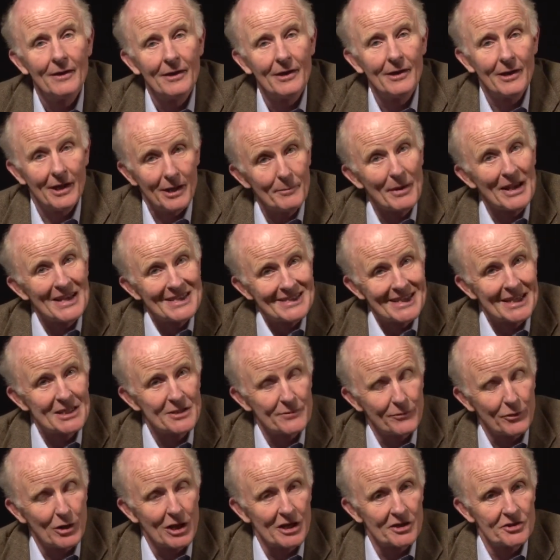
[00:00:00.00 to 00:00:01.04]
it makes
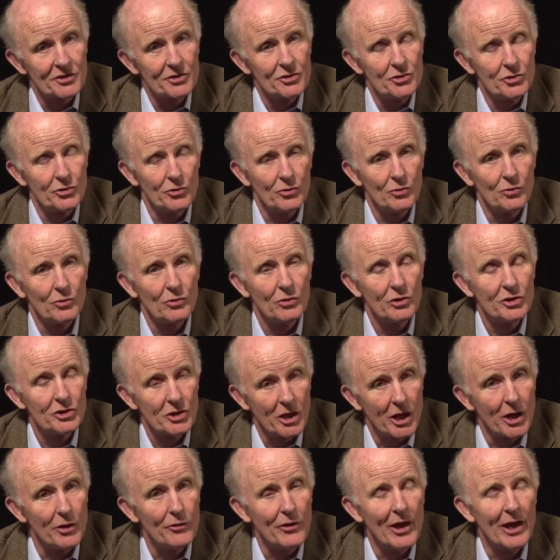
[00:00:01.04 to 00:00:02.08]
sense for us to
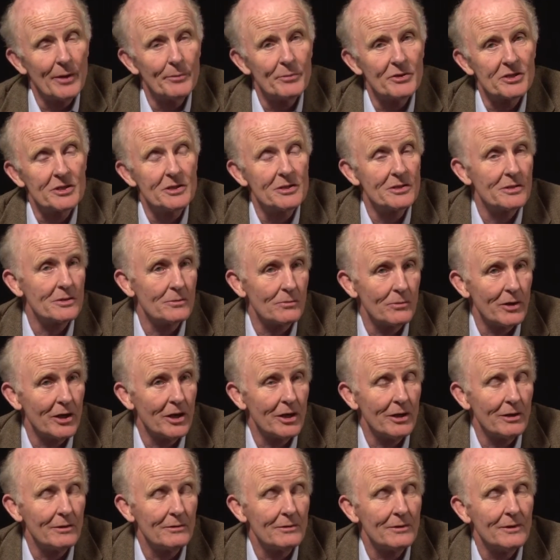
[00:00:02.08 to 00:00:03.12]
own that business and we
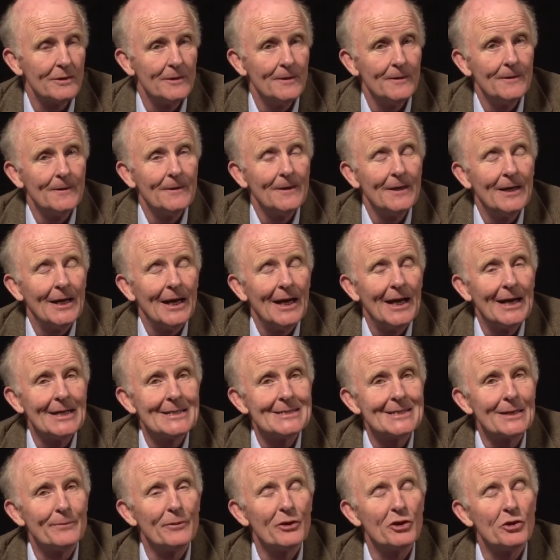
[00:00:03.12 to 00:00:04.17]
can
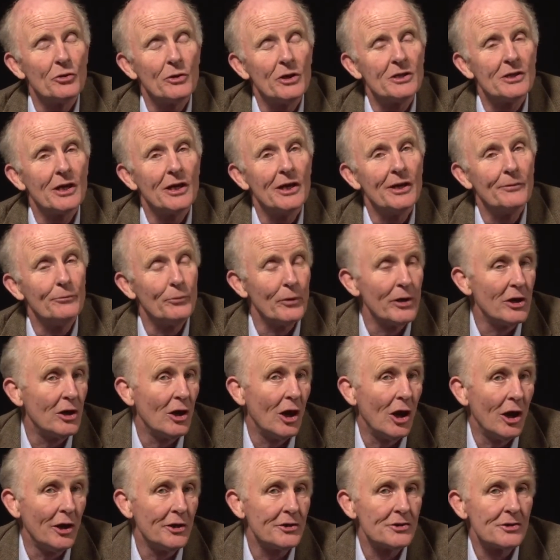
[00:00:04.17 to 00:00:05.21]
add something to it. And if we
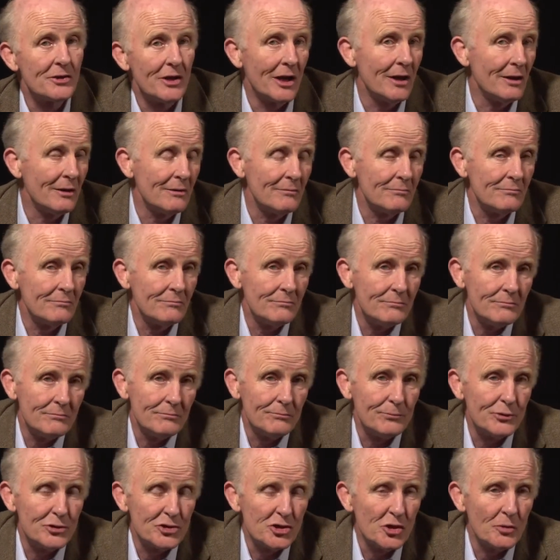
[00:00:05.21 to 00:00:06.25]
can't, then
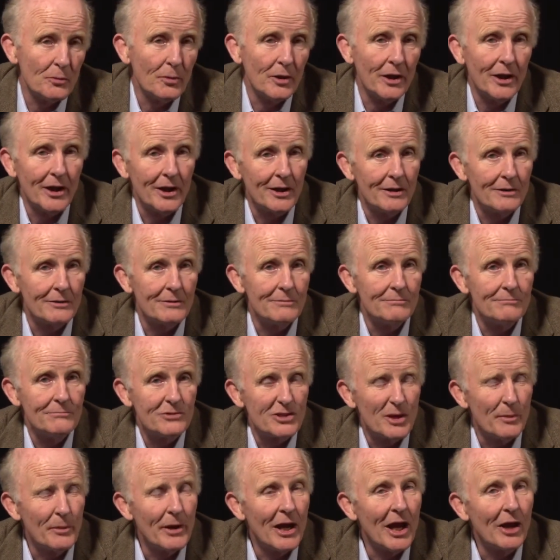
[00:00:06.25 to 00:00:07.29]
presumably
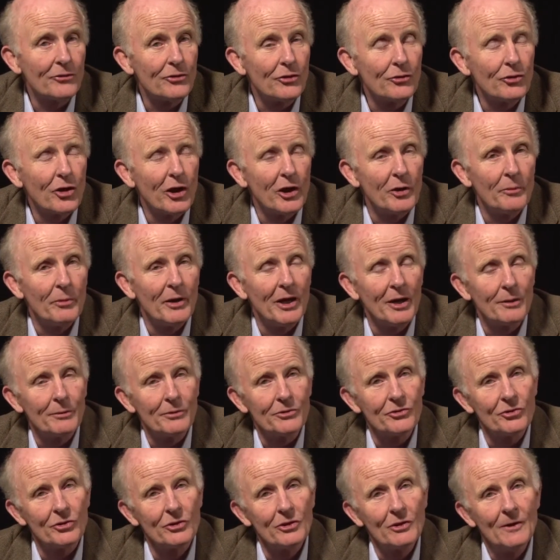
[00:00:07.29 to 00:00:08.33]
somebody else is going to be
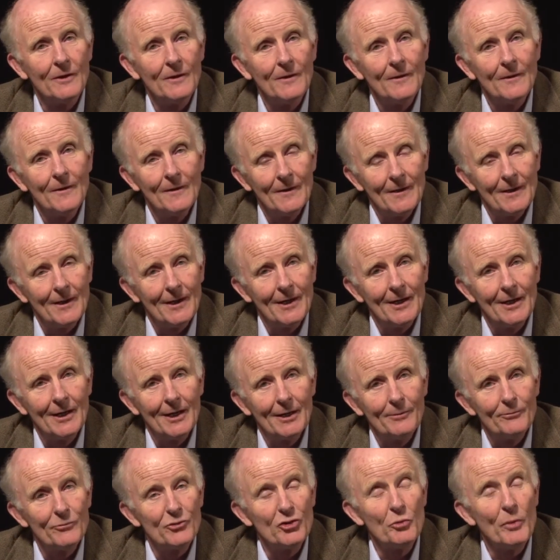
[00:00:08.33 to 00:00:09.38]
able to
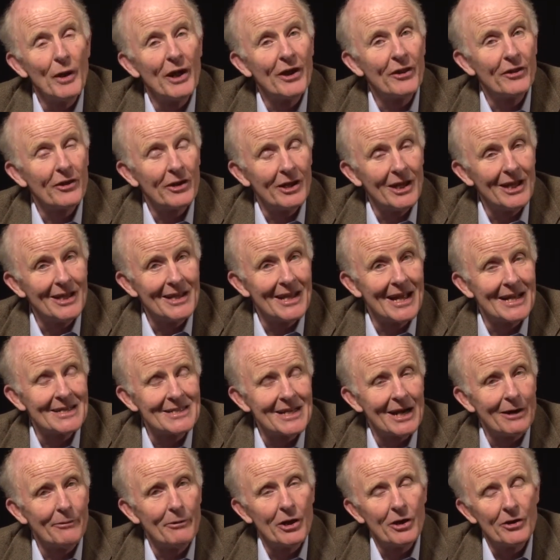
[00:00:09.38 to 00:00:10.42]
do better in
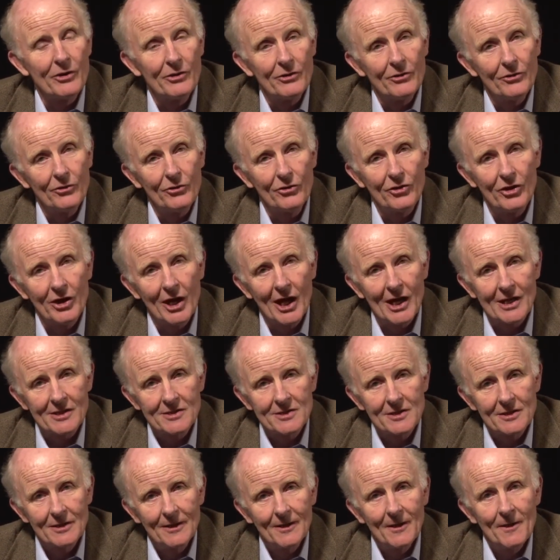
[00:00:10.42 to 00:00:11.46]
that area than
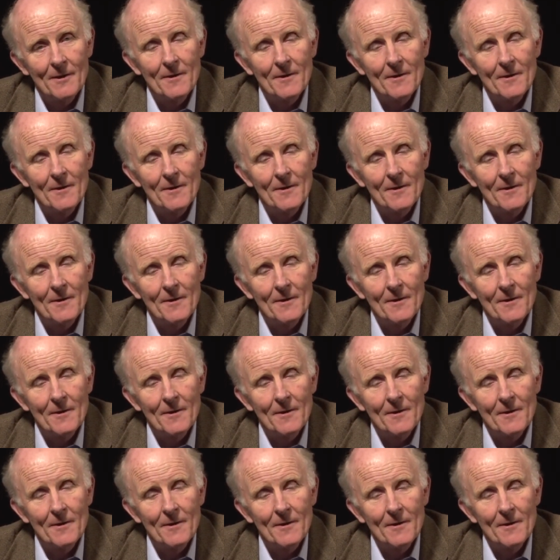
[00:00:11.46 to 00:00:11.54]
us.